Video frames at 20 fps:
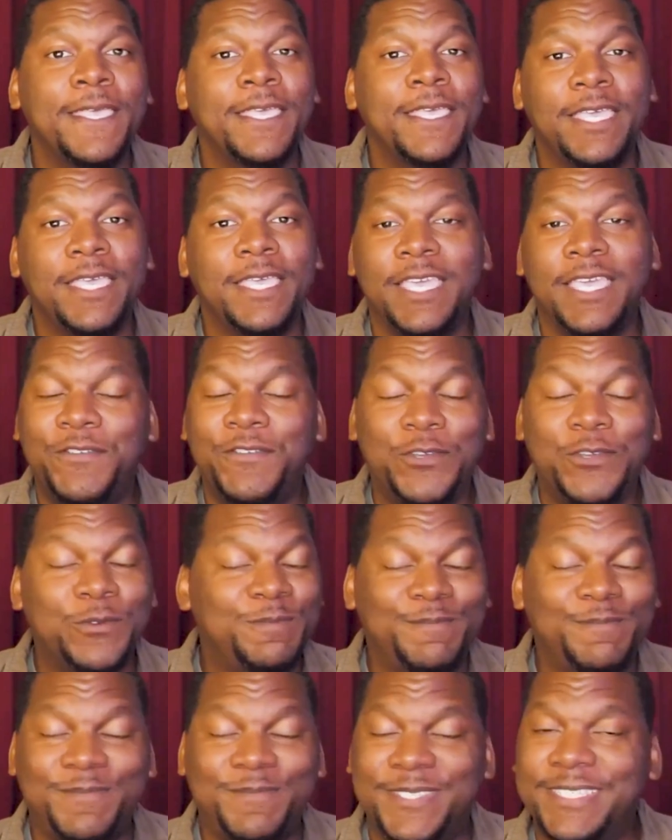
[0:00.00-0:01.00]
if you're
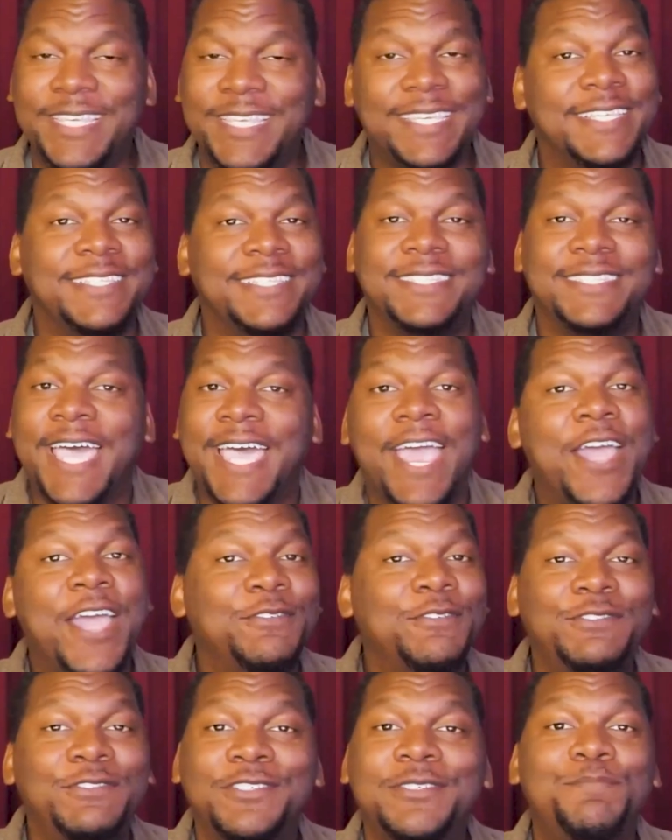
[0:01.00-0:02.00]
sick and
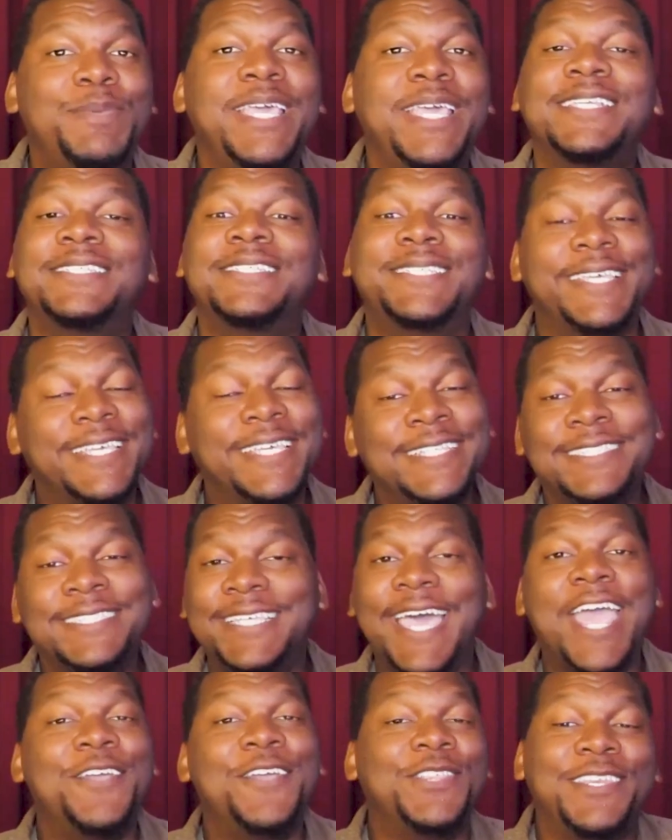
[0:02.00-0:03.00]
tired of just being sick and
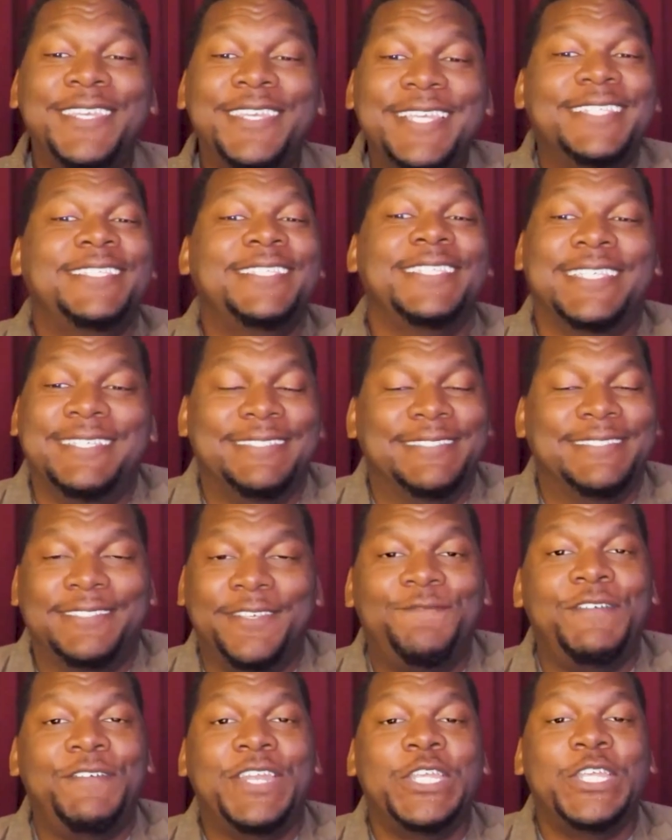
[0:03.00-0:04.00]
tired, then this is
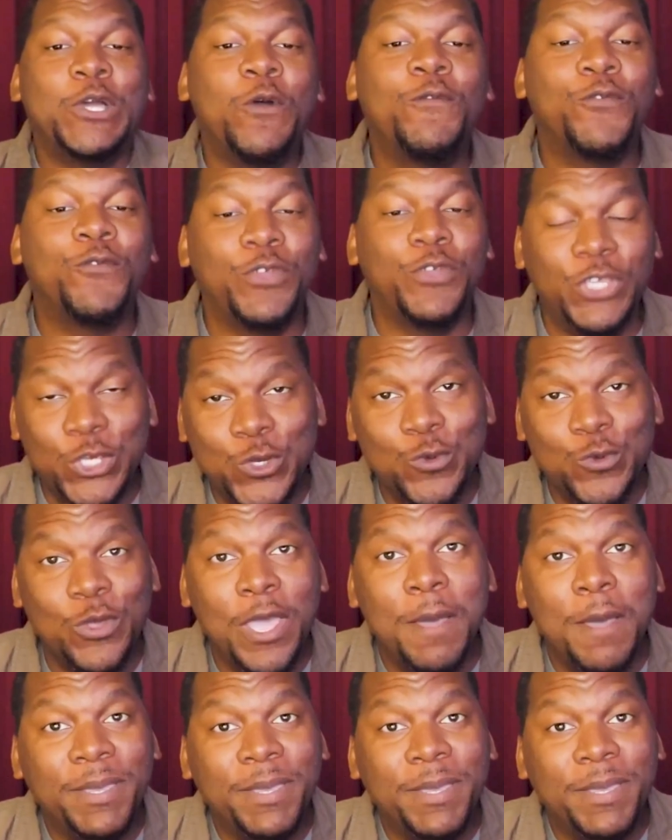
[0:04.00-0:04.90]
the video for you,